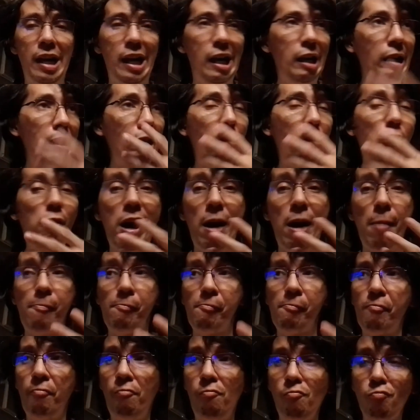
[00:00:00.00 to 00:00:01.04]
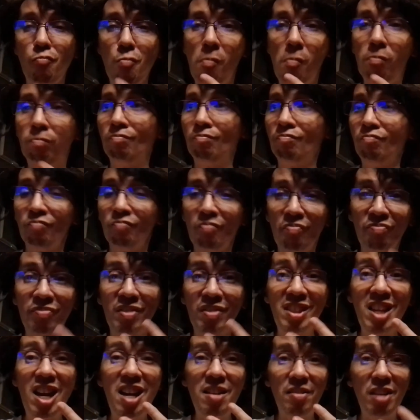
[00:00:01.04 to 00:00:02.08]
Eh, ako nga,
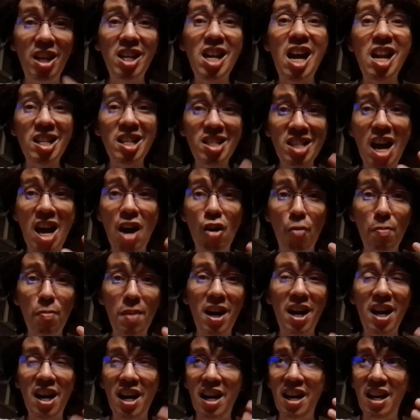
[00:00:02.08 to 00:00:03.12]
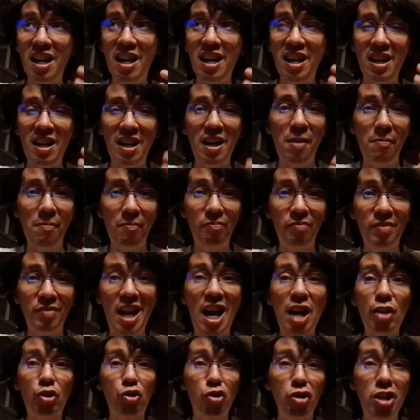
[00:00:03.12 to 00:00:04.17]
na nalalasahan ko pa
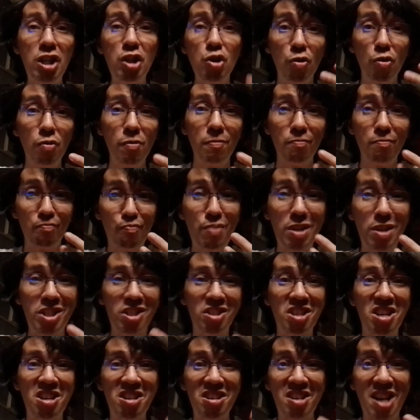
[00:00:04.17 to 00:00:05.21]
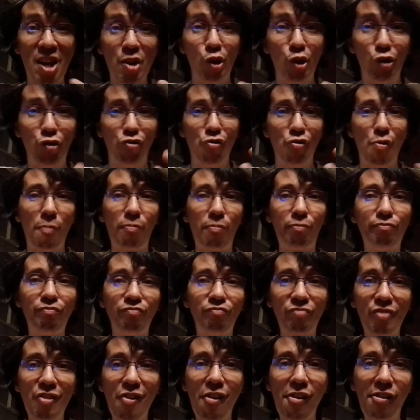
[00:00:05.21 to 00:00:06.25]
actually yung biscuit ngayon.
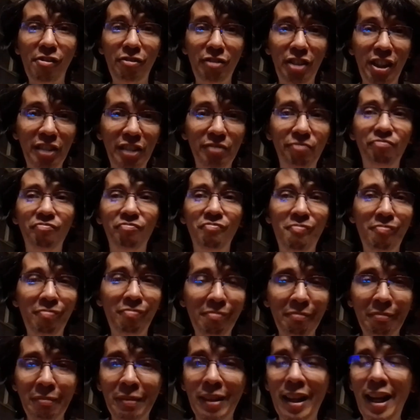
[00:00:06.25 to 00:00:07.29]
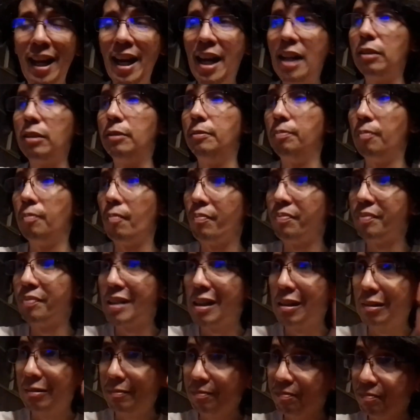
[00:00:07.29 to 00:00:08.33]
Alright? And,
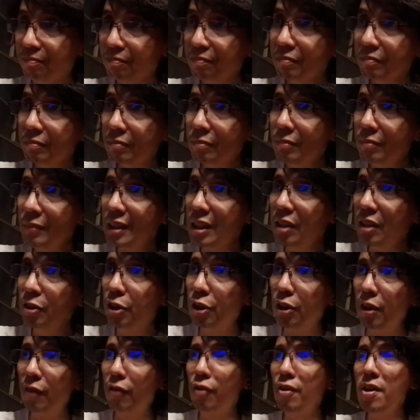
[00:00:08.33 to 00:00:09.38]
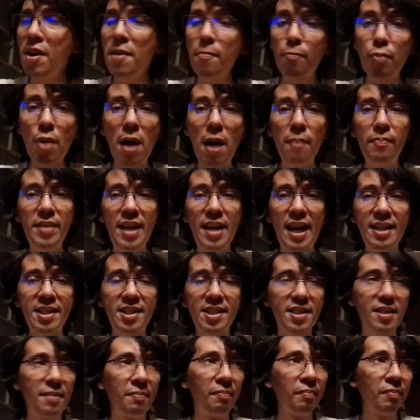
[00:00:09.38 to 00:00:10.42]
delivery and
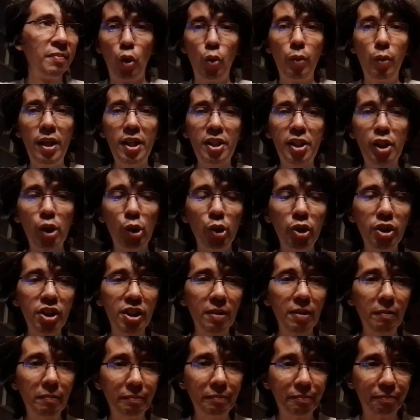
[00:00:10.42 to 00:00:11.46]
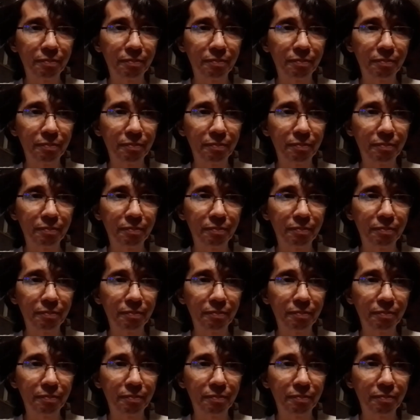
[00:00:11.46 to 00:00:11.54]
promptness, no issues.